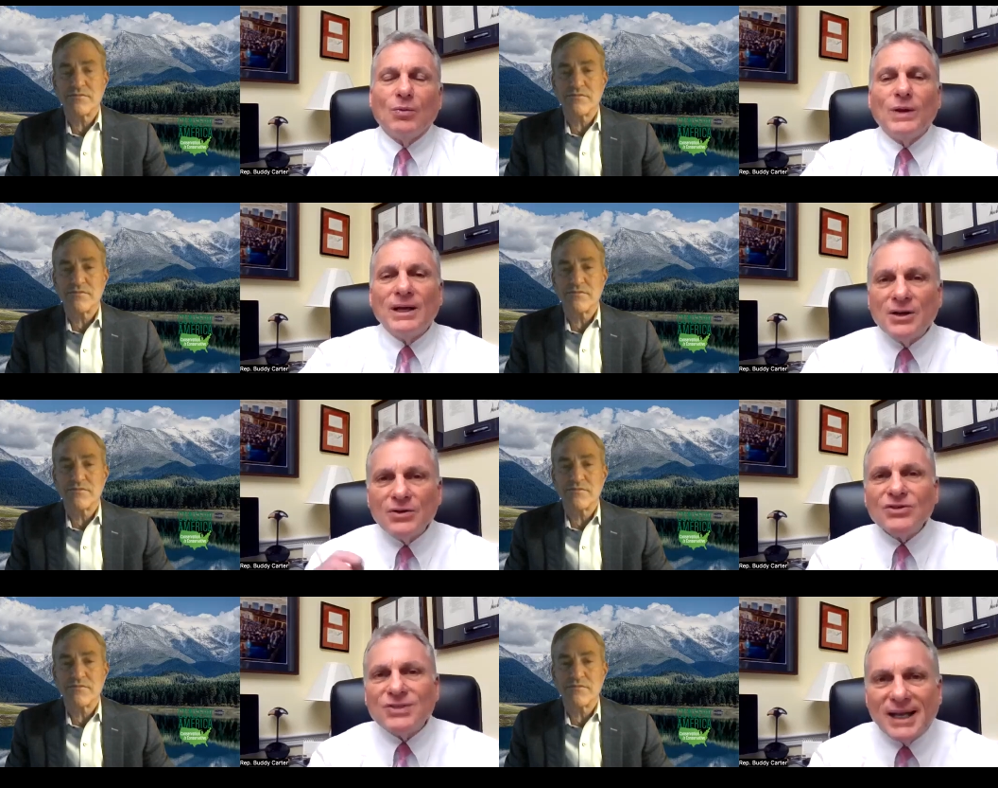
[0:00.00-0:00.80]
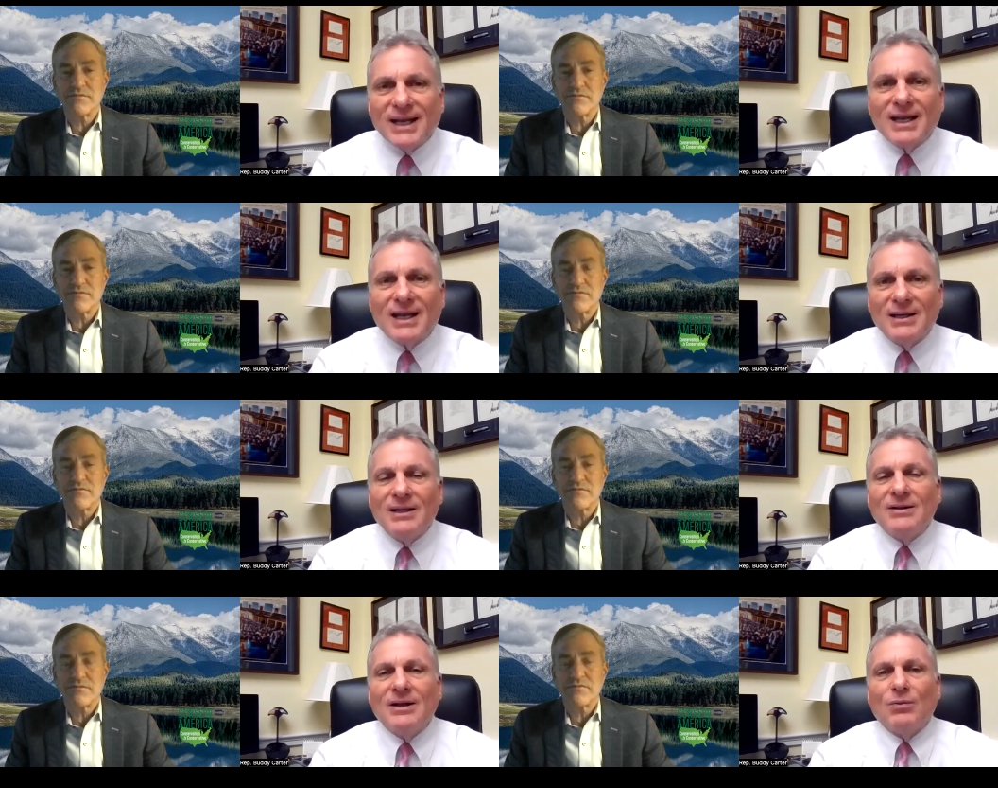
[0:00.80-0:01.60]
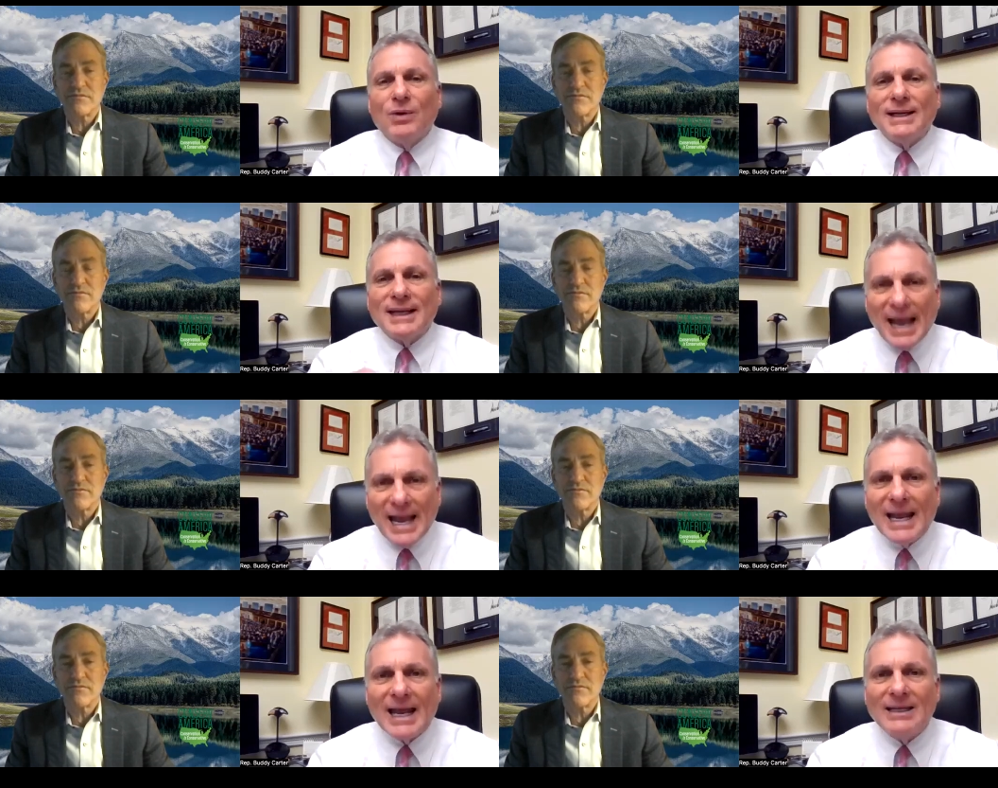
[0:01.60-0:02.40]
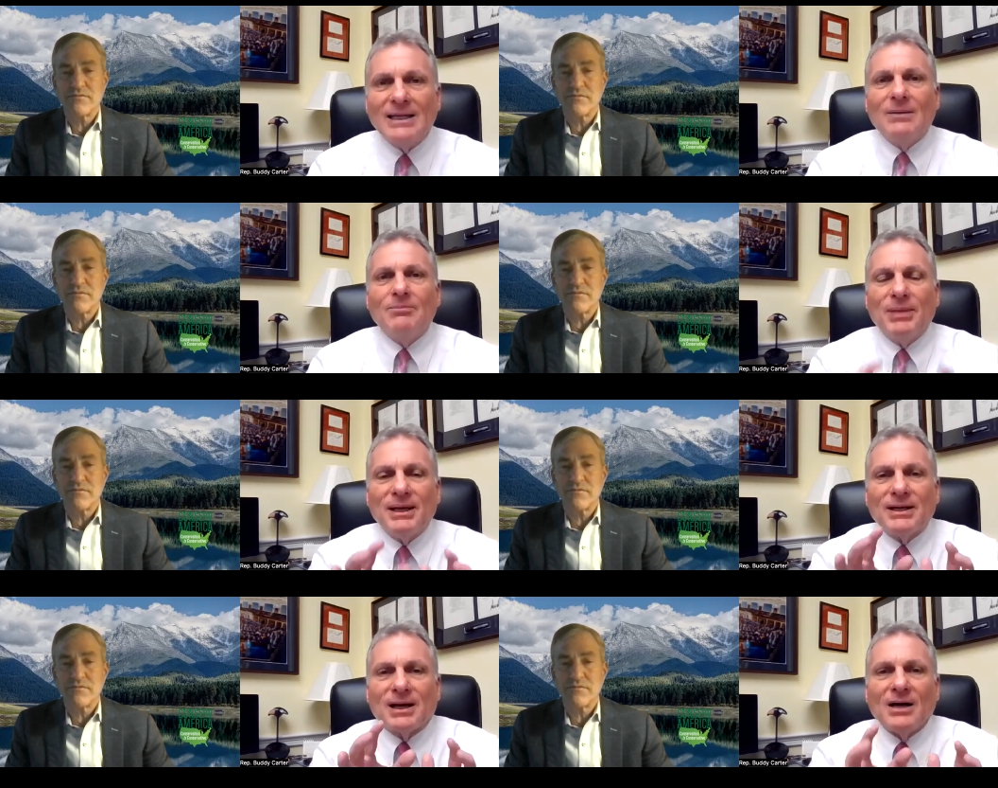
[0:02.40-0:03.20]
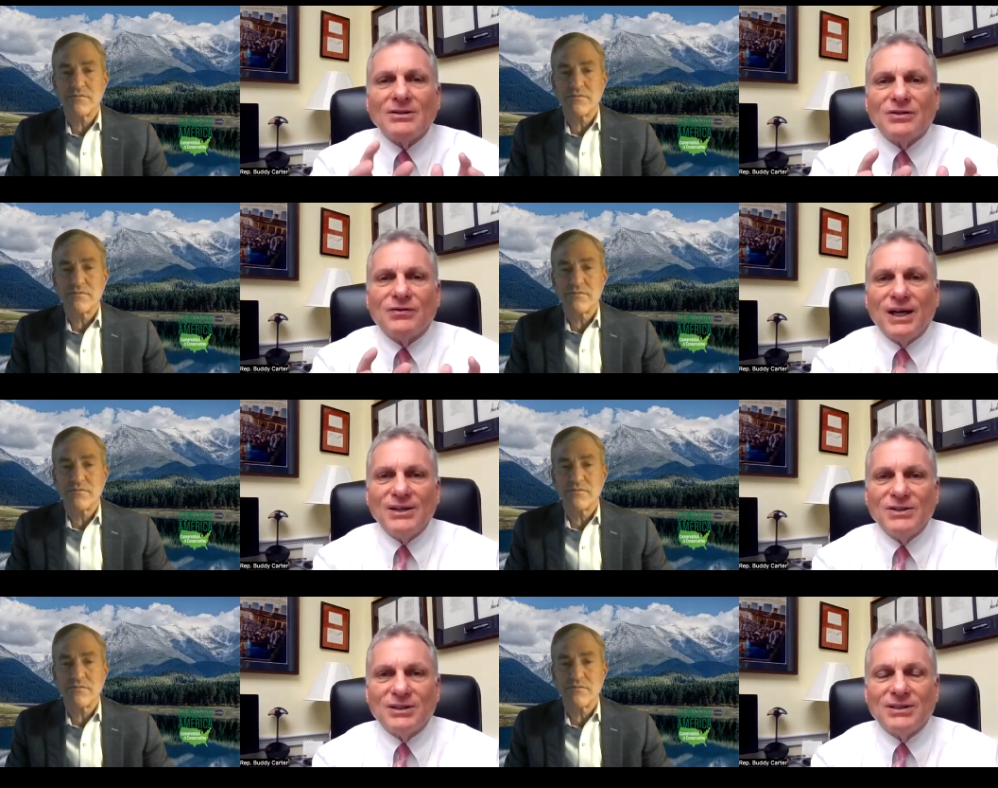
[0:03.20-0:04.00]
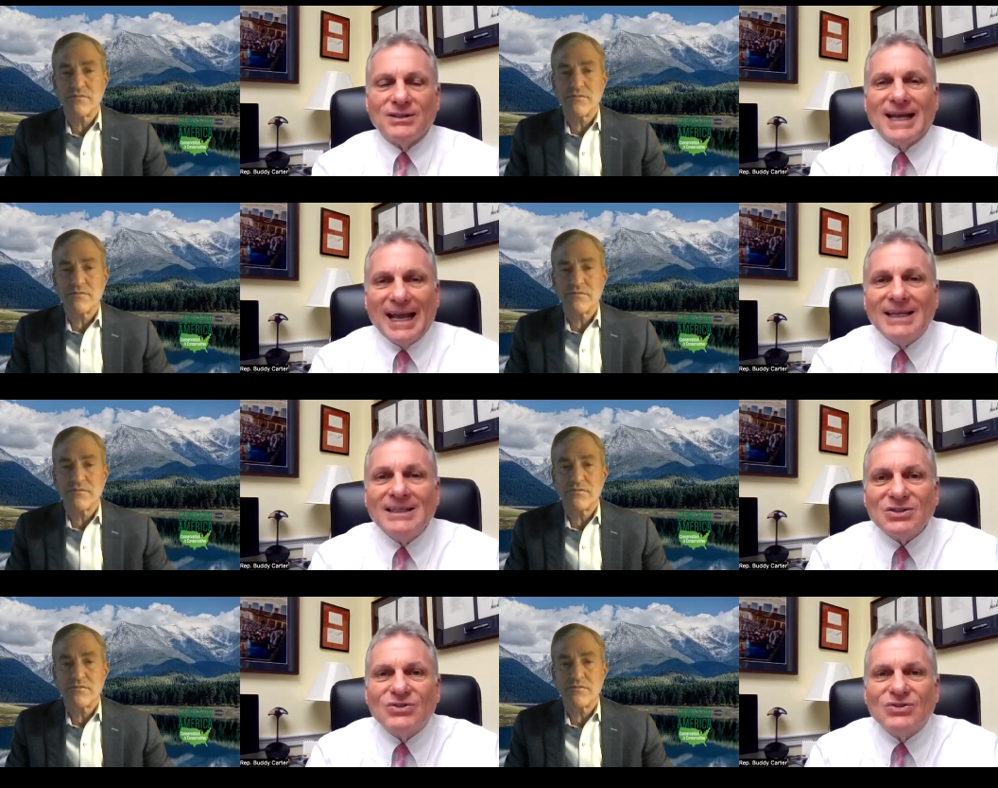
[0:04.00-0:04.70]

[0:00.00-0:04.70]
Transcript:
Speaker 1: that we understand that we can be conservationists and